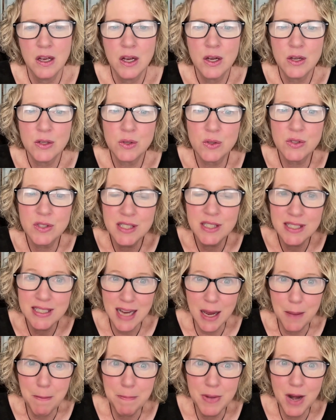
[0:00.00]
So,
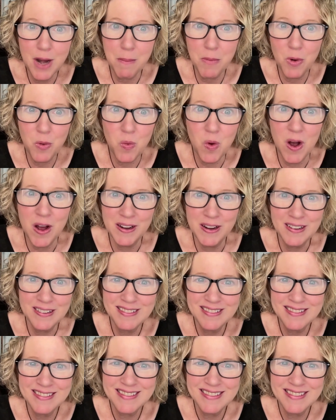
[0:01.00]
step number 1,